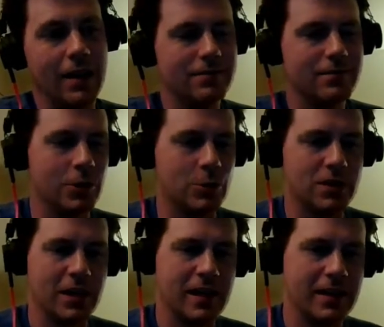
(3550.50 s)
You
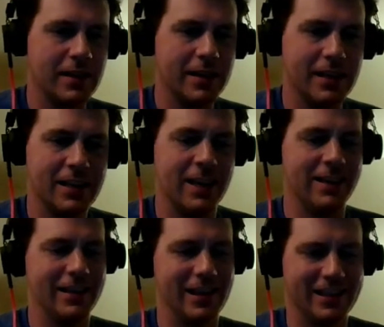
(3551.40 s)
say that like that?
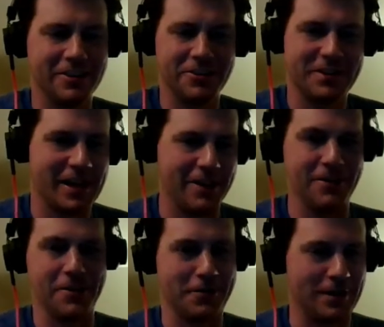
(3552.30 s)
There's not
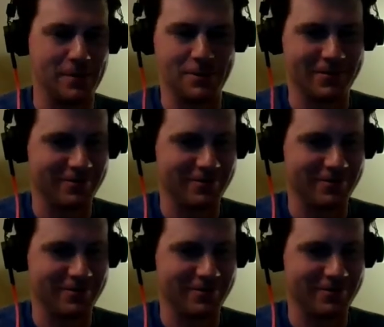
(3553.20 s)
another option.